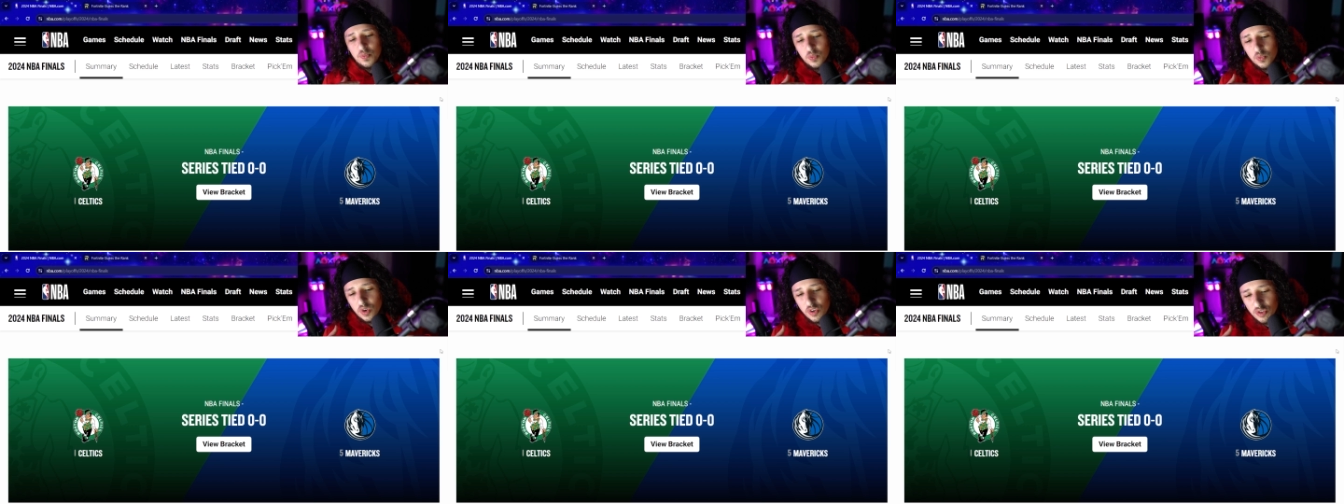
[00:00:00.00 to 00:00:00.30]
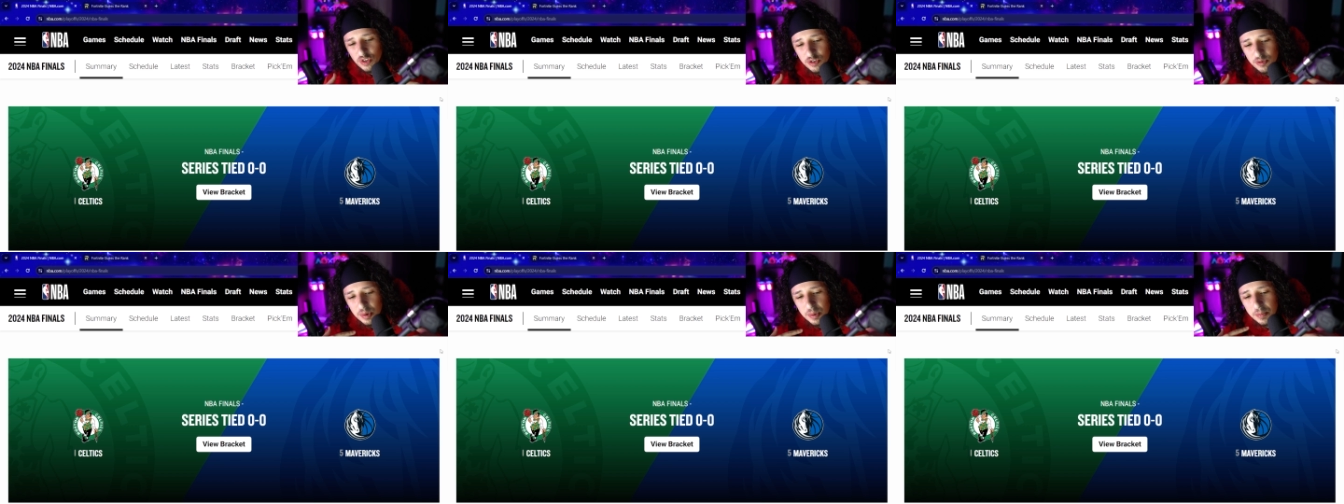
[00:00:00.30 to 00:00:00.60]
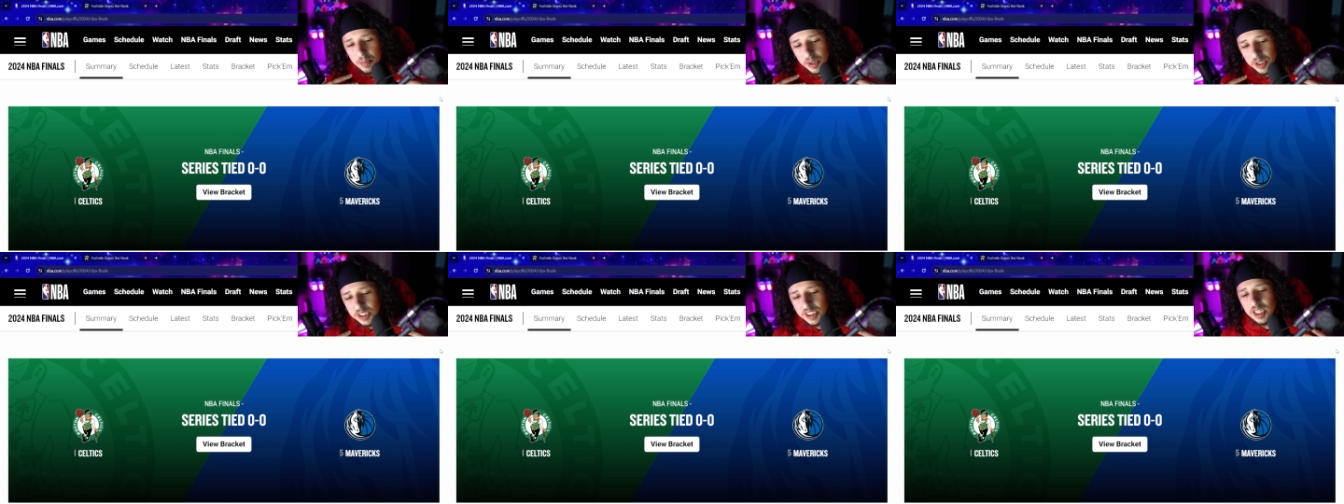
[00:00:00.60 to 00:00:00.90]
what we've
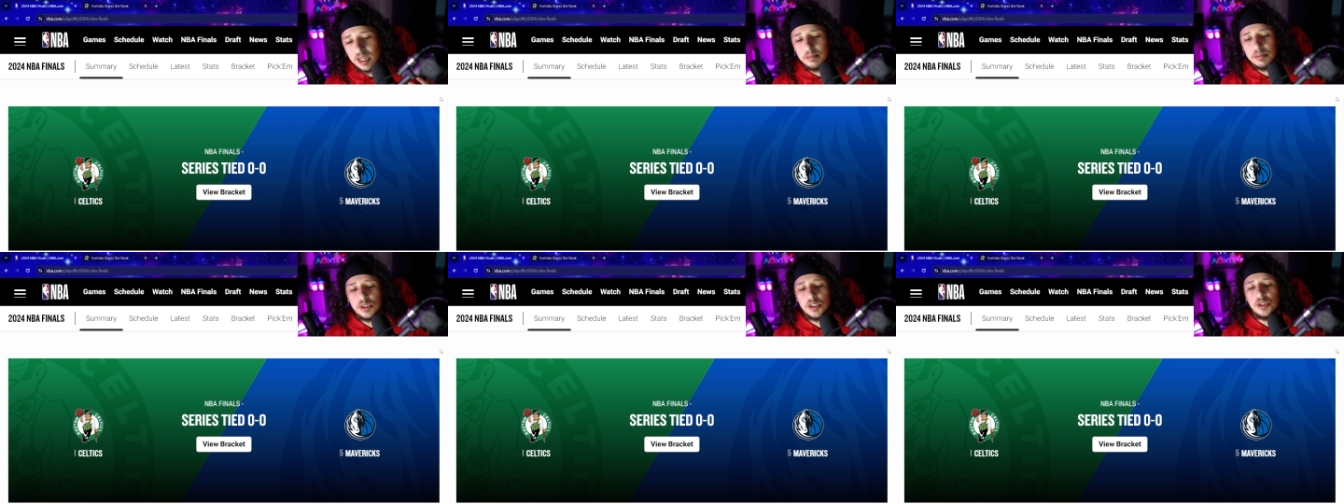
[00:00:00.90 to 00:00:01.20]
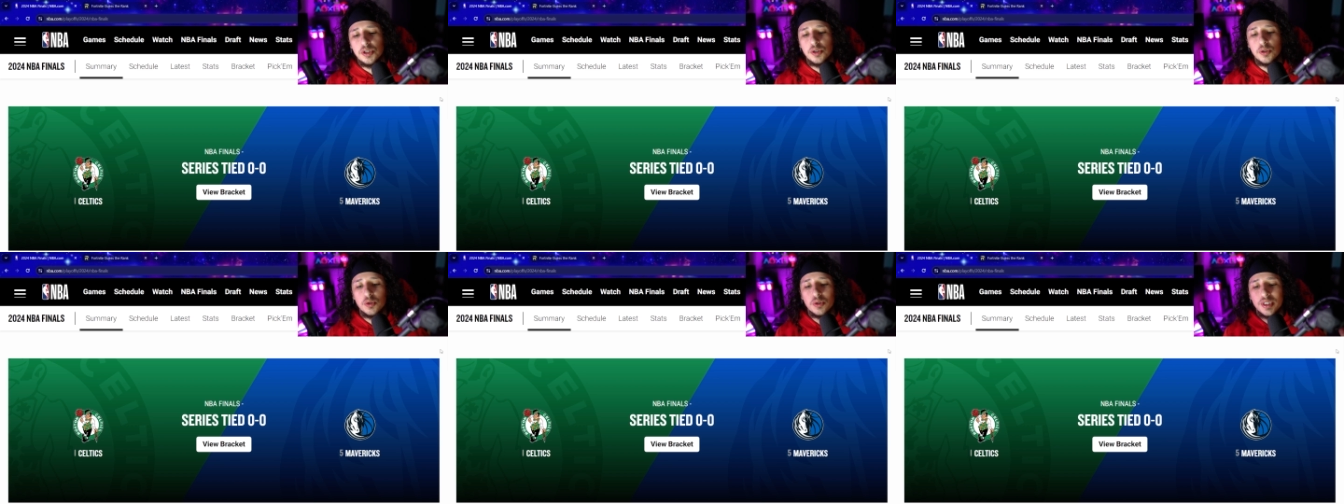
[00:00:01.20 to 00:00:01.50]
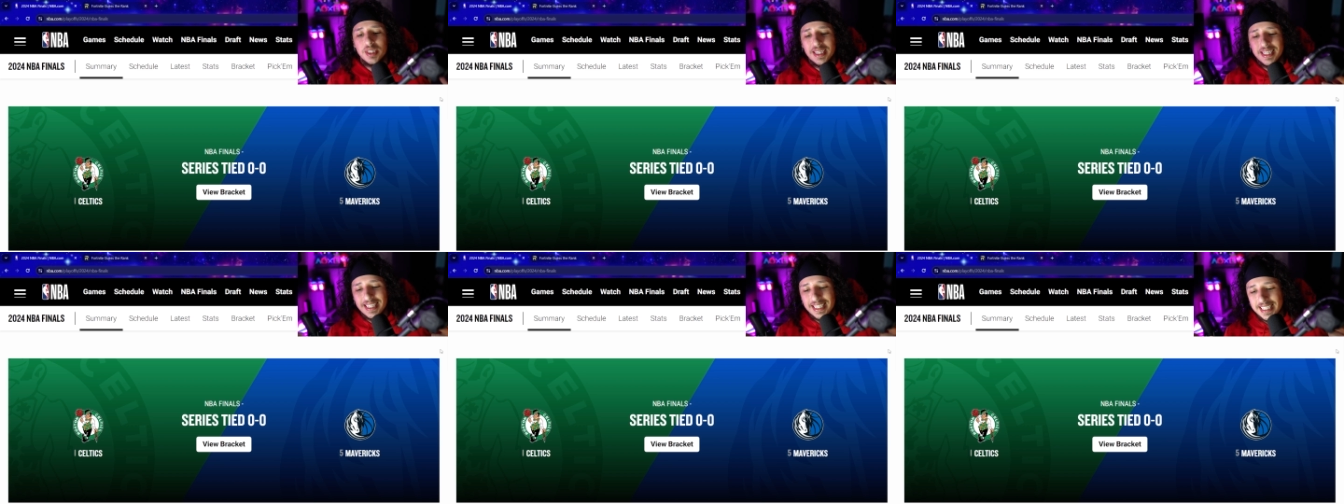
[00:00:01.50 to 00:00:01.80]
been building up to
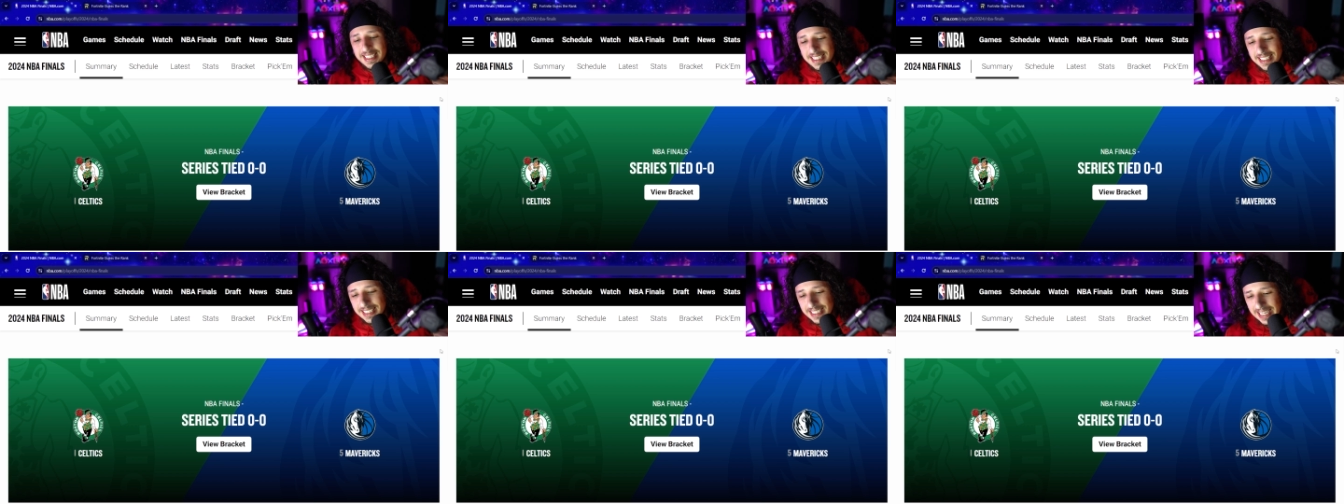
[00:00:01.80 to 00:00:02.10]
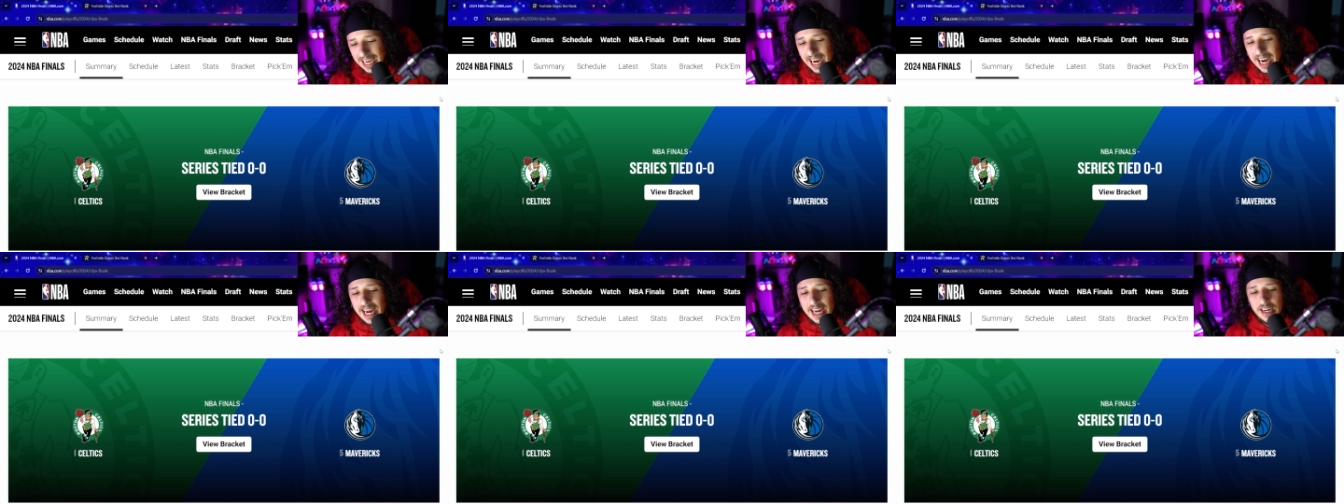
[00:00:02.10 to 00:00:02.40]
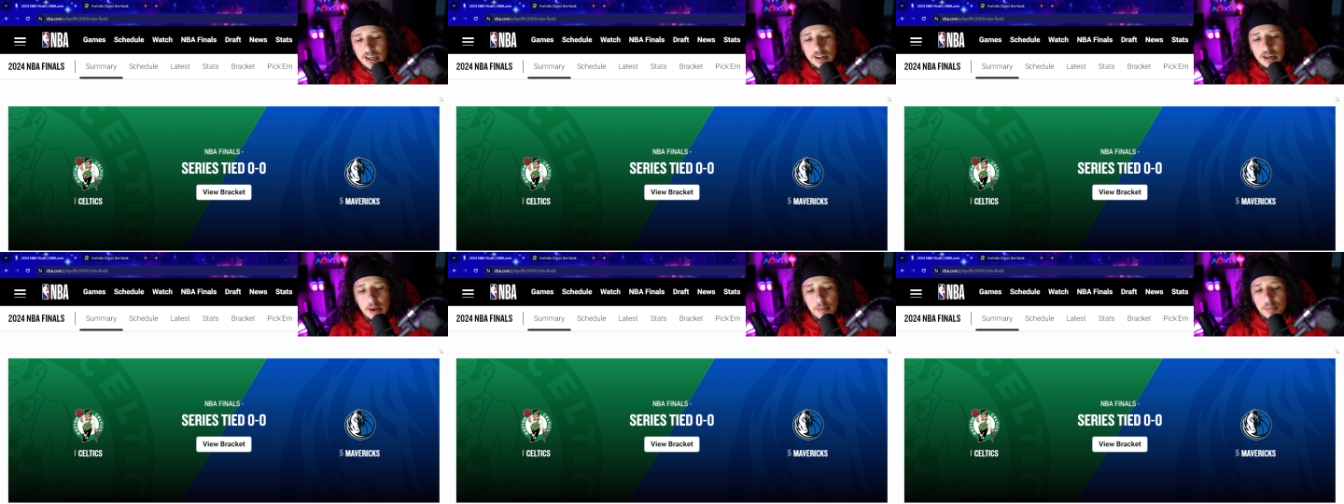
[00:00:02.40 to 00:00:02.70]
this
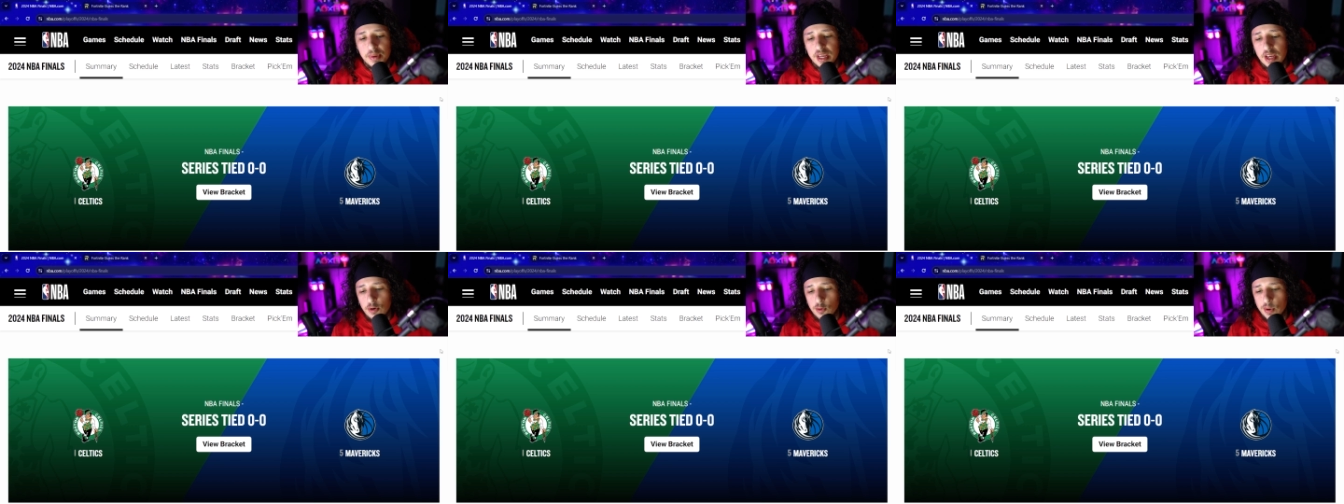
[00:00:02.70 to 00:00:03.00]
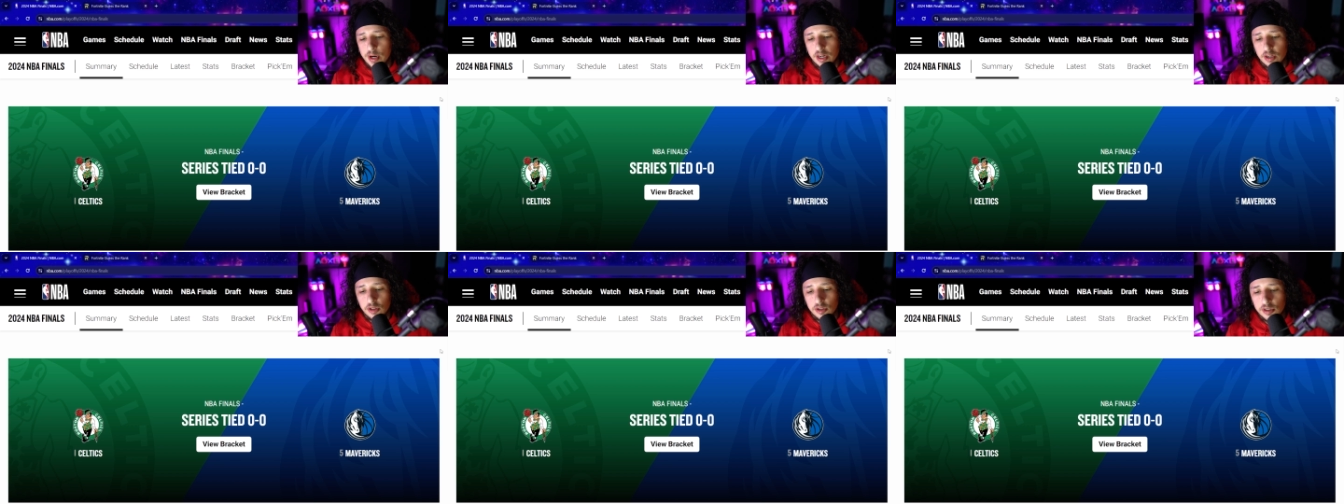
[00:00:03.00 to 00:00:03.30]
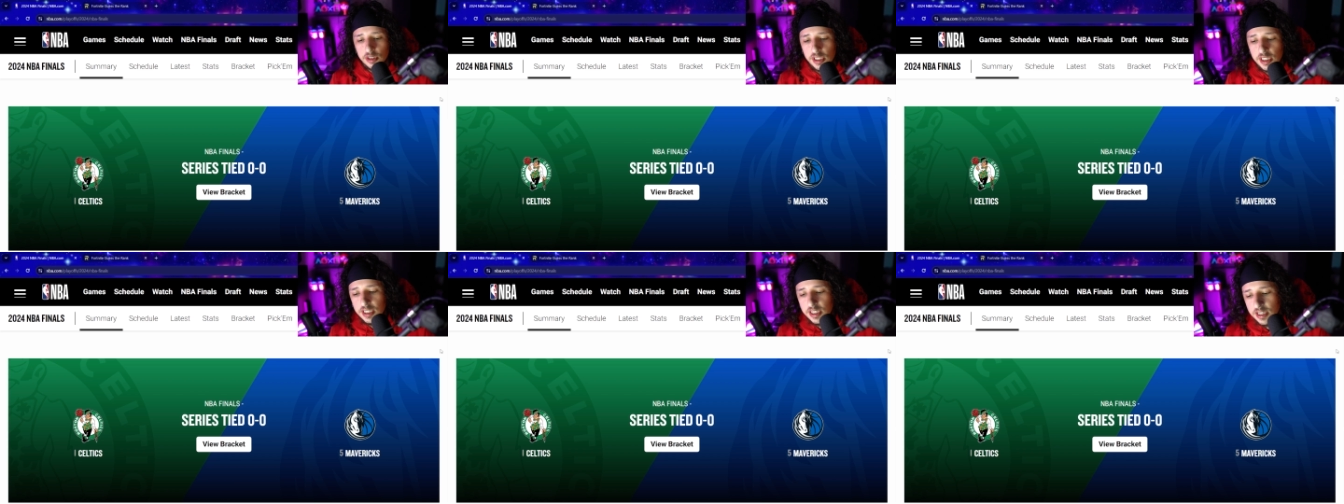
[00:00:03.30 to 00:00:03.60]
entire NBA
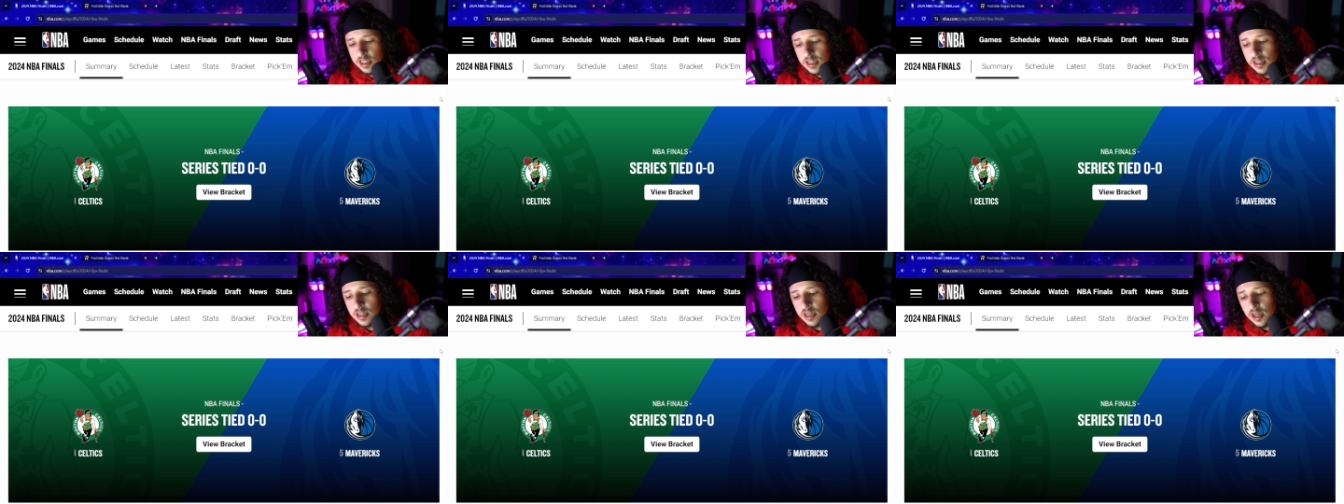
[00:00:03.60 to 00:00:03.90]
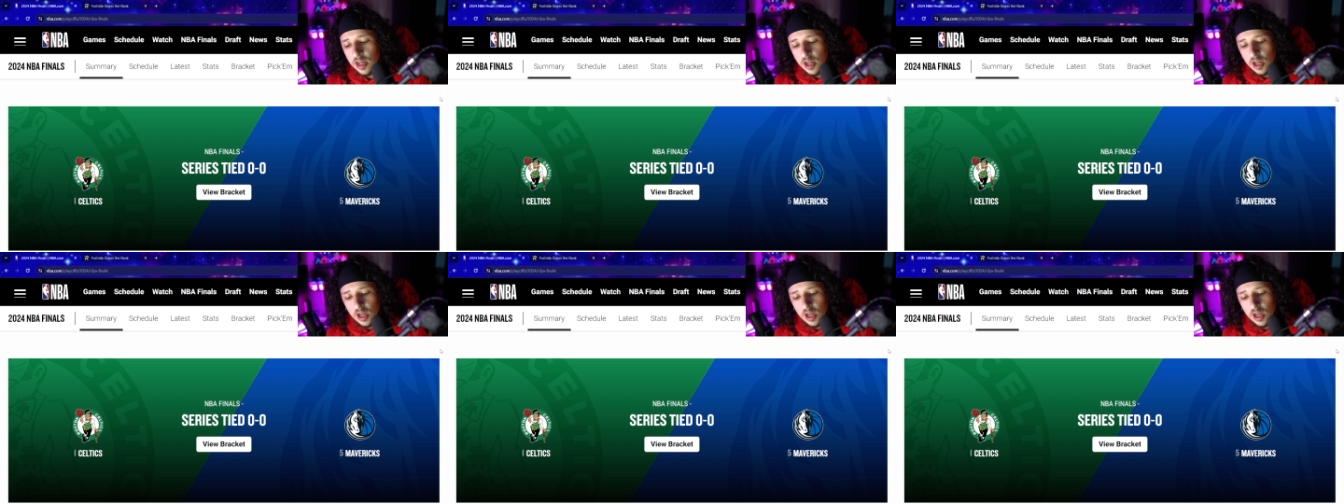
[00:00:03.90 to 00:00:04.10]
regular season.